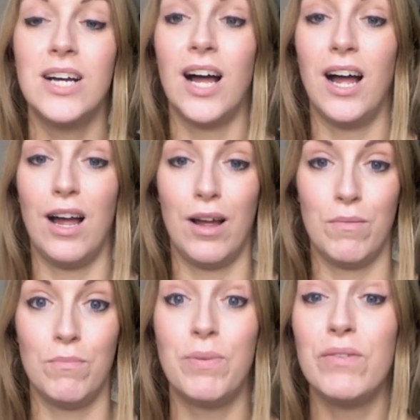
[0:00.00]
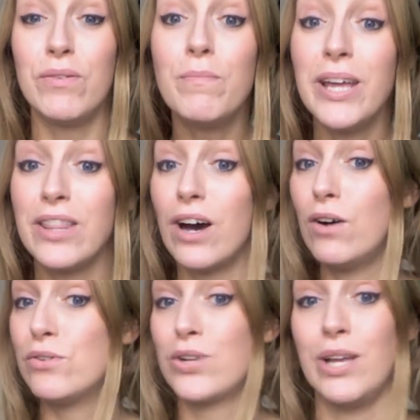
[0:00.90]
But for me, the
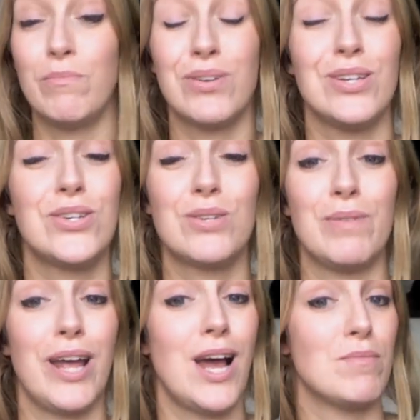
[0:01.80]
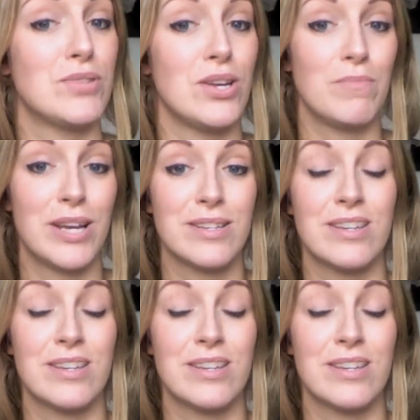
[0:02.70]
whole treatment has just been absolutely amazing.